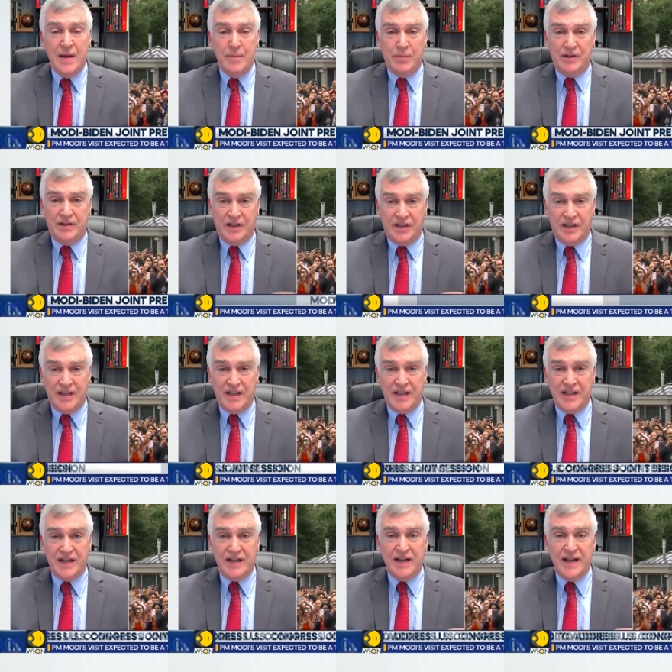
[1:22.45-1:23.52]
But the
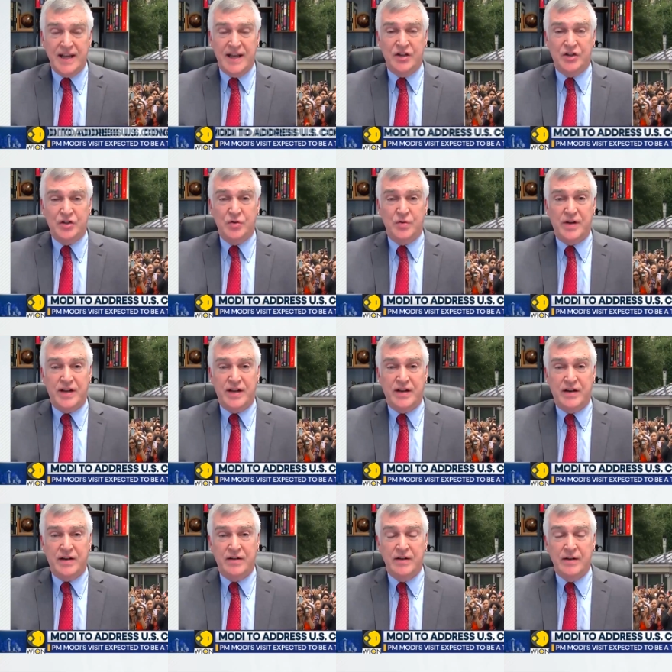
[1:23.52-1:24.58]
key issue
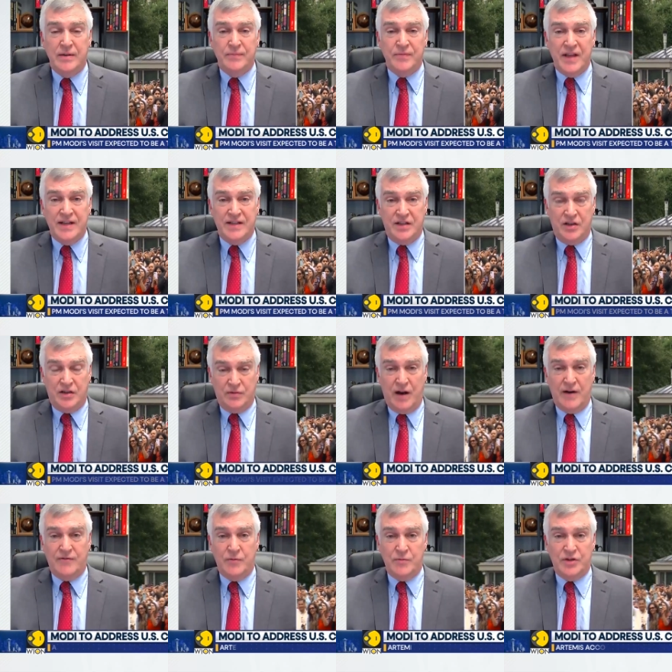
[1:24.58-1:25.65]
here is a
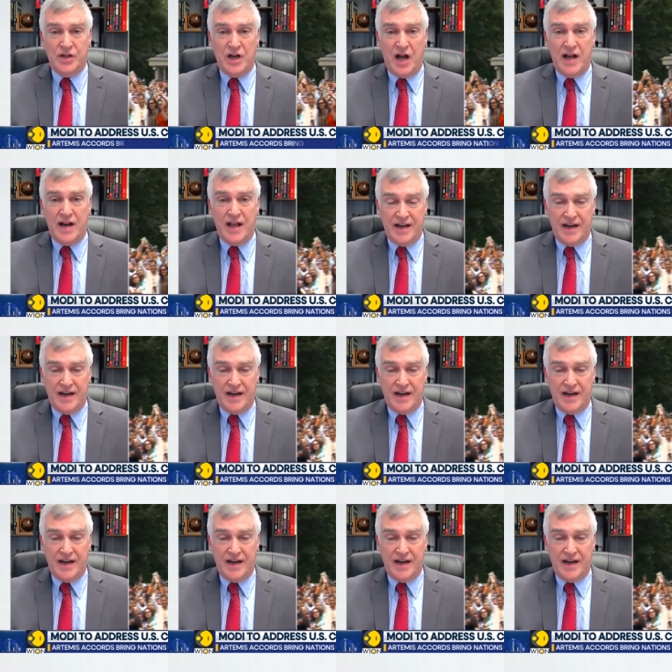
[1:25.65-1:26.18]
threat from China.